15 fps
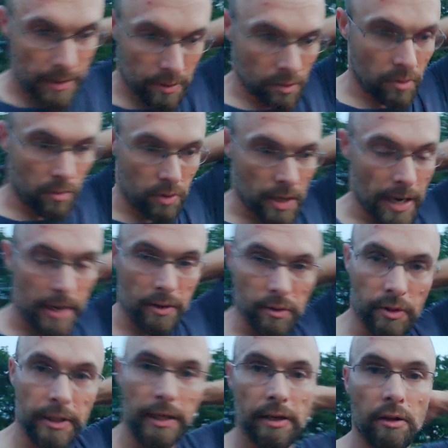don't know, 9 or
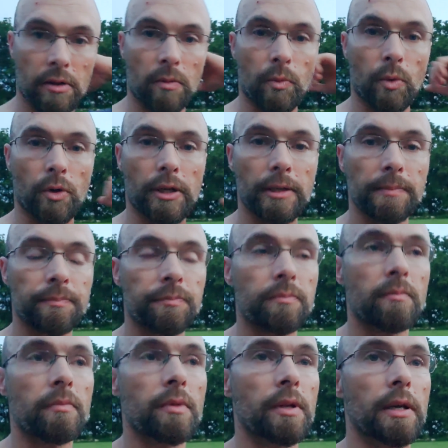10 in the morning.
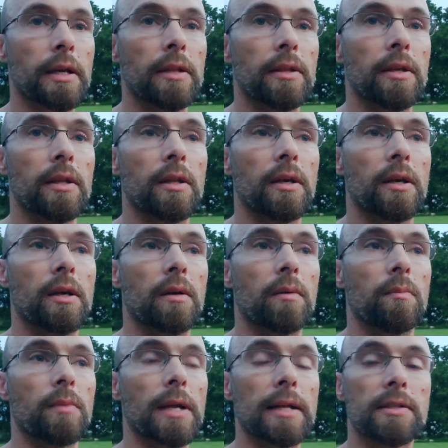And then
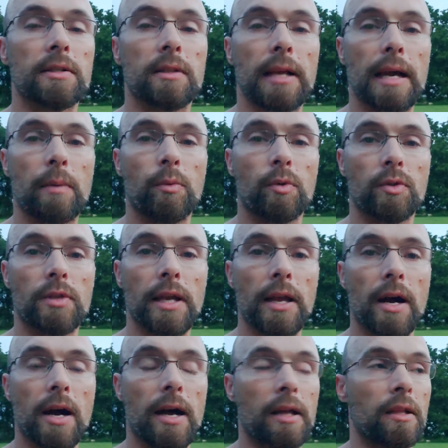that slab will stay
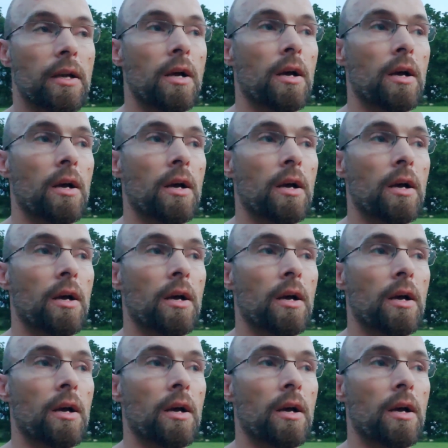hot